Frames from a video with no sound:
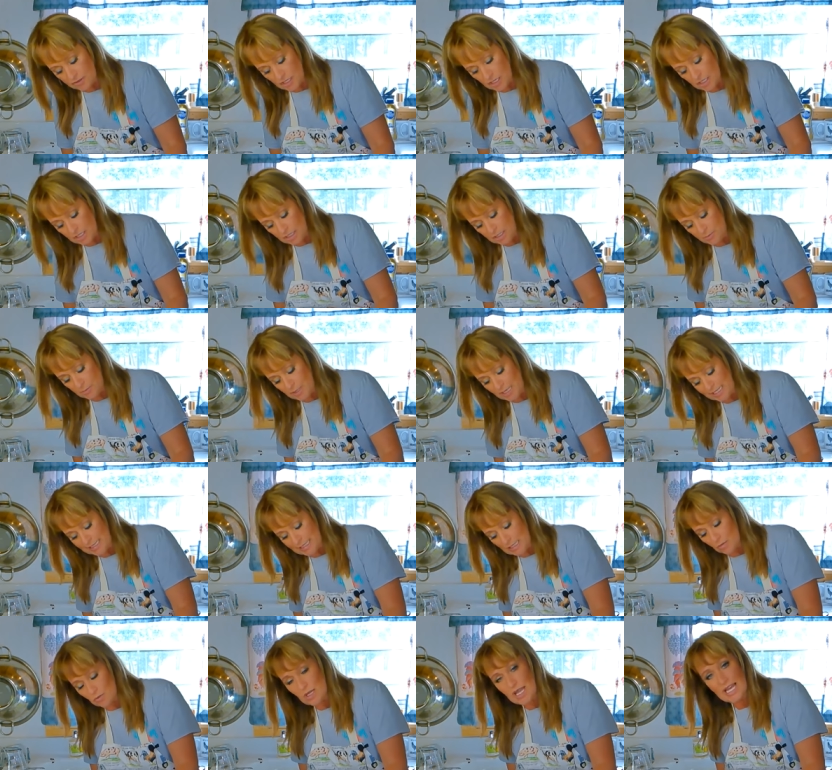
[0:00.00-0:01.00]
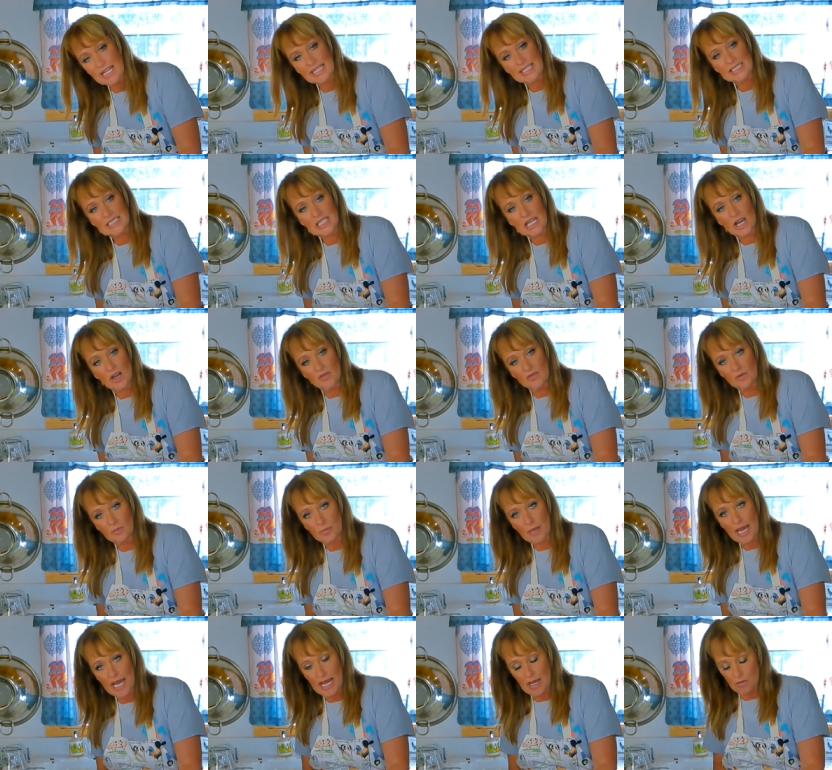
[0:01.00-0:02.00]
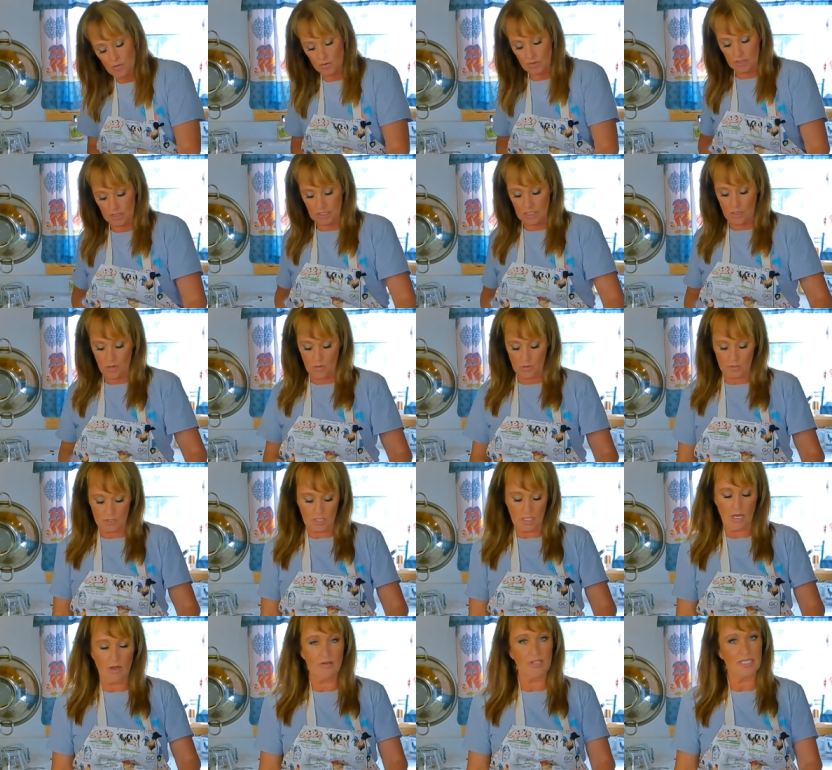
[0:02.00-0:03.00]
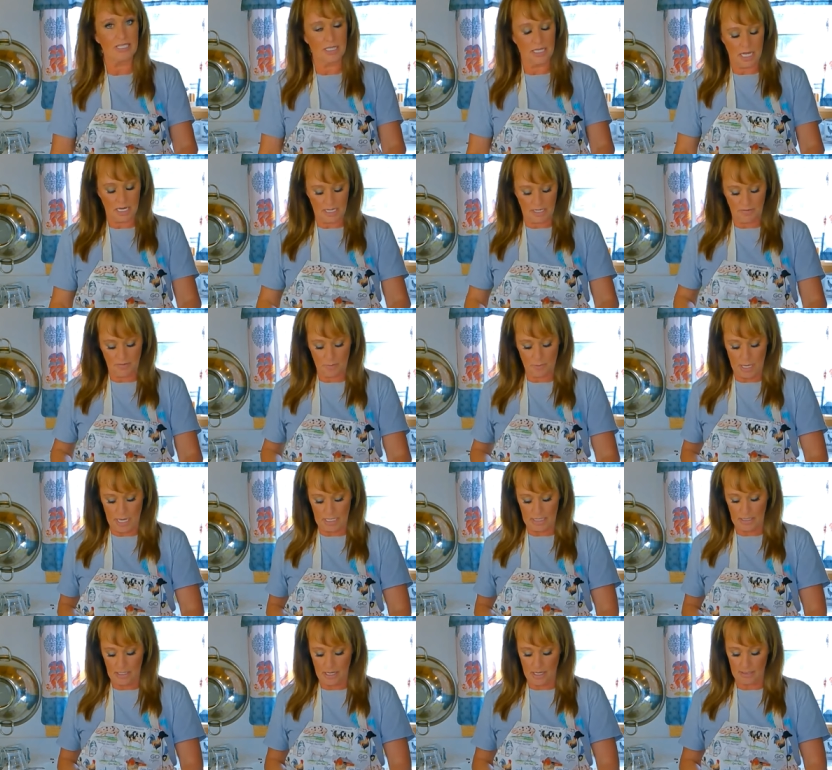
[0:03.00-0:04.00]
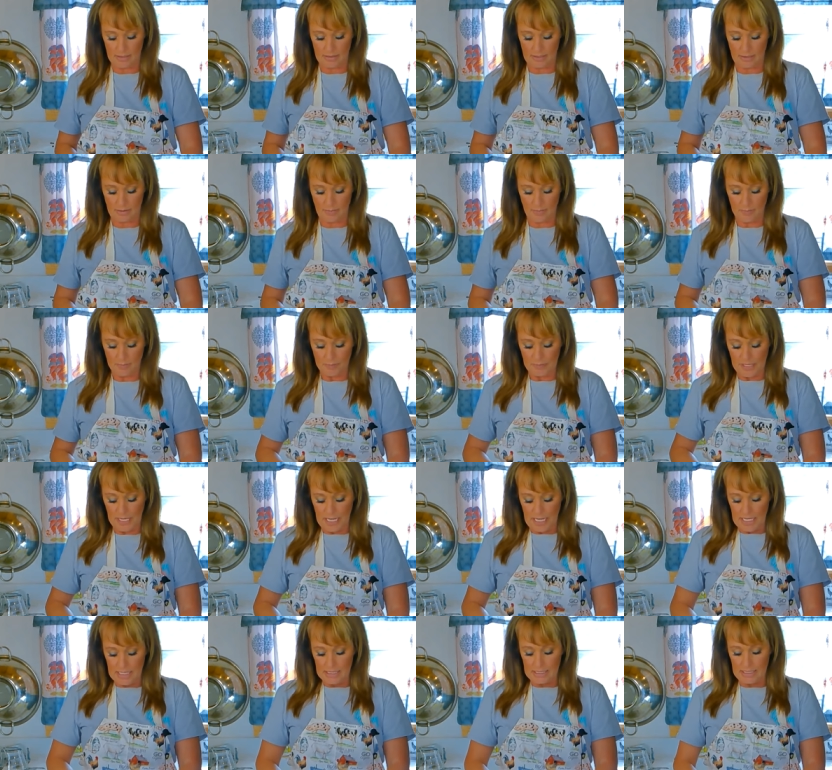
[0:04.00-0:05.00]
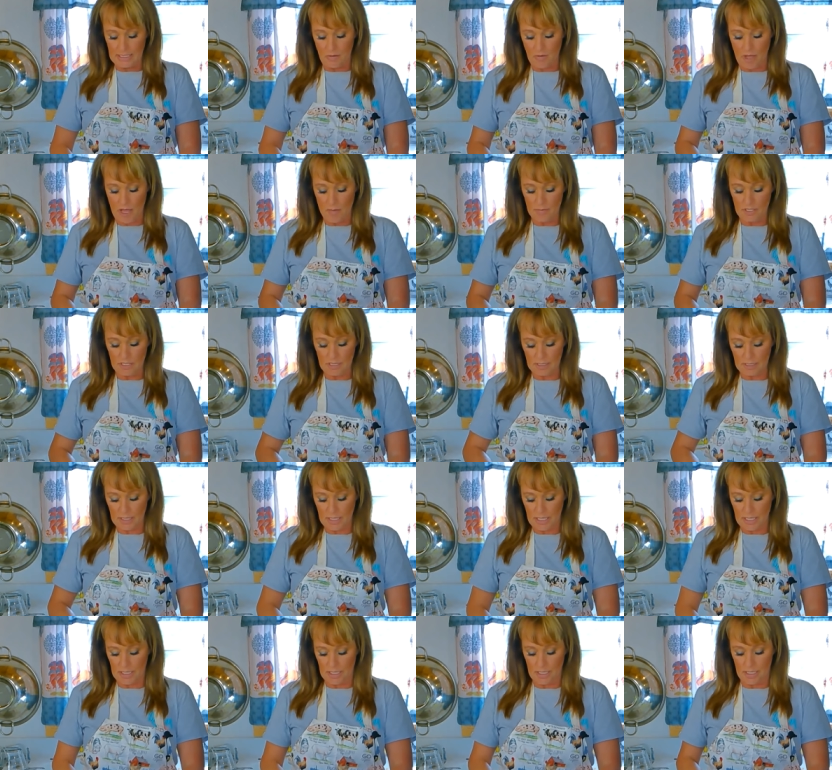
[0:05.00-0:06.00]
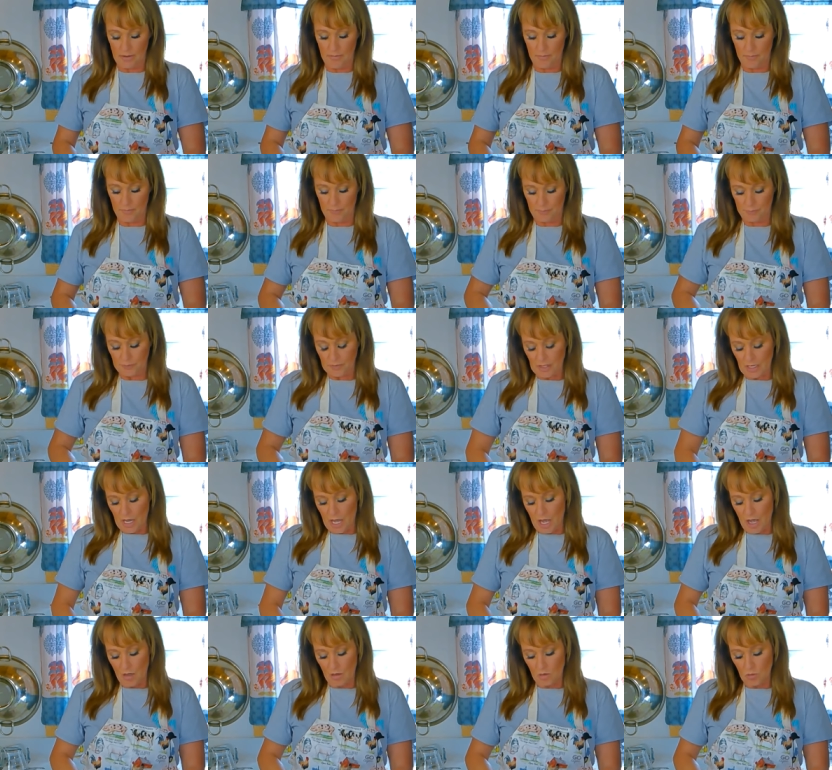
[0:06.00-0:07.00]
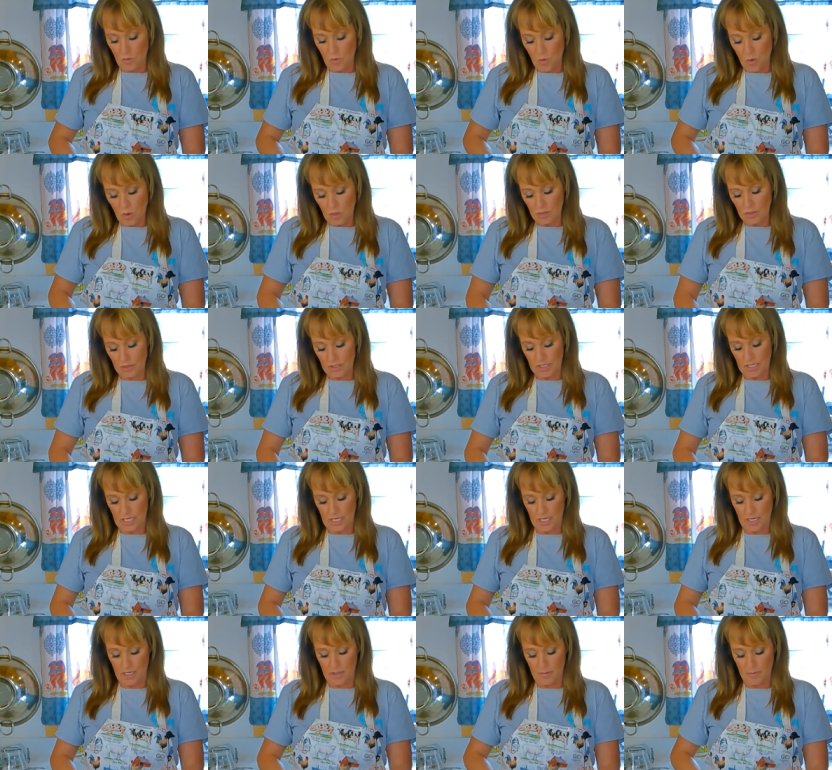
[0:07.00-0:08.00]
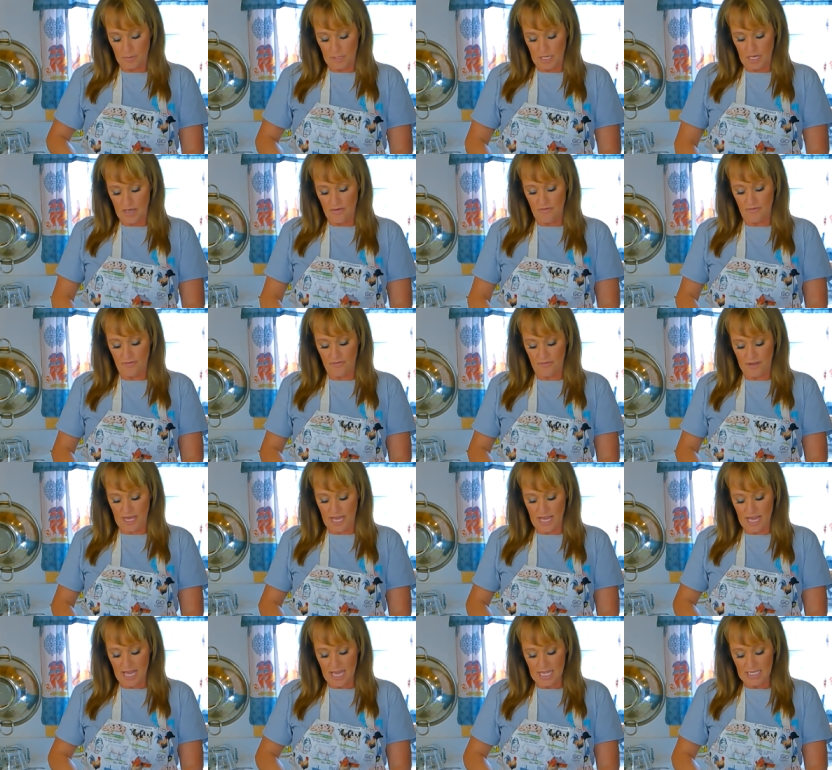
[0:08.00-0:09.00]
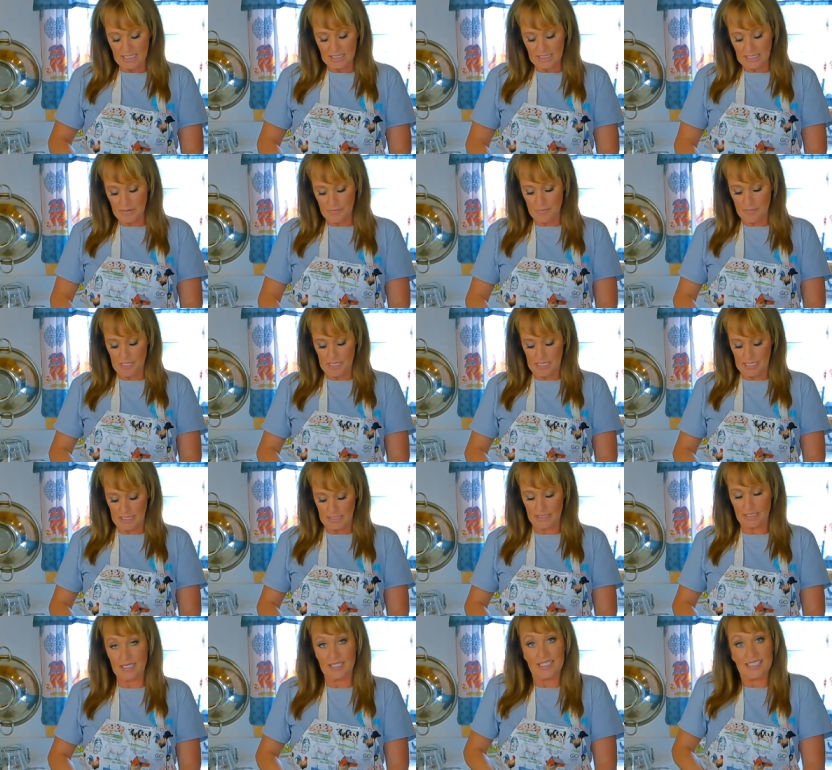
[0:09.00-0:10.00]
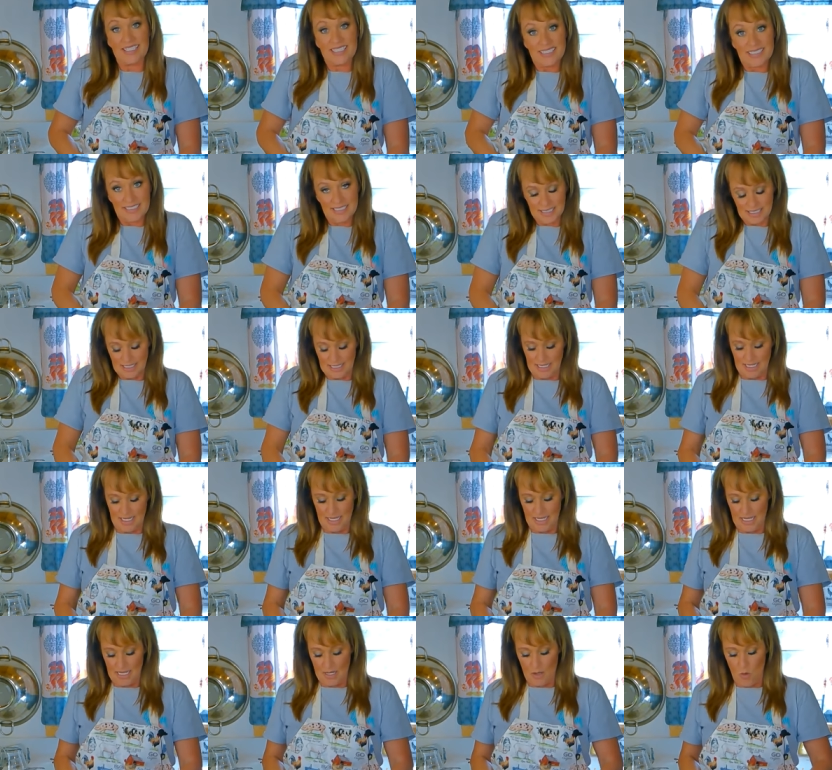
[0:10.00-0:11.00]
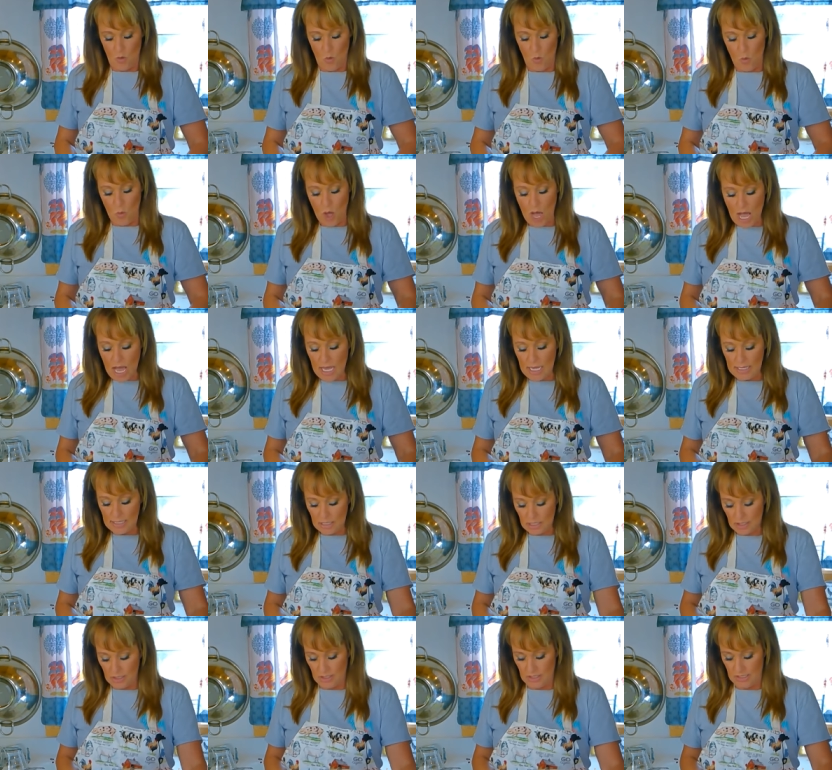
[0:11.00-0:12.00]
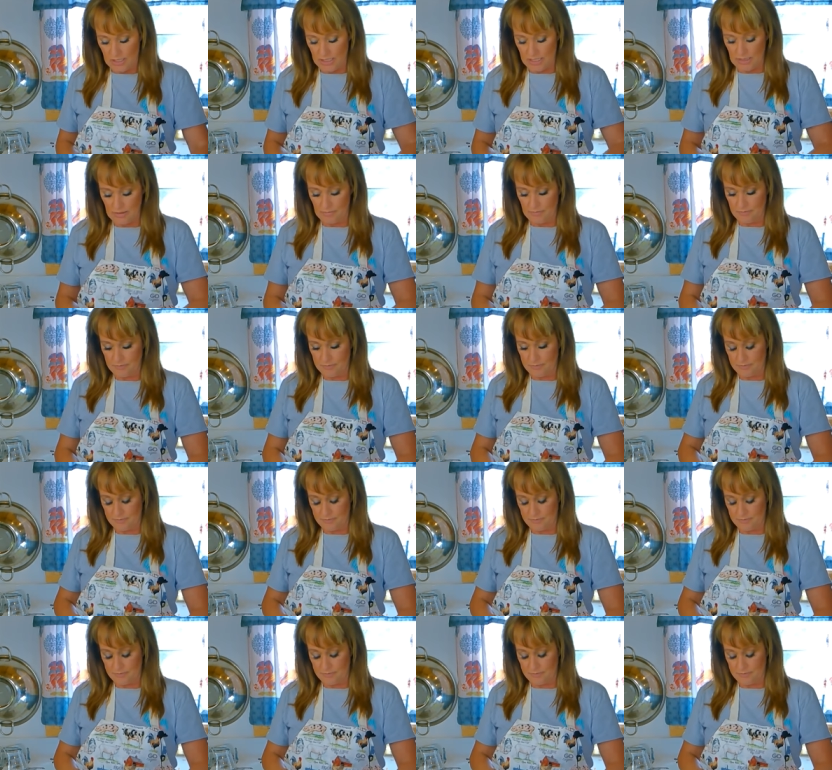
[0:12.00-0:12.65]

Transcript: of onion, but I don't like it to overpower the coleslaw because not everybody likes it. So I'm going to cut up a quarter cup of finely minced white onion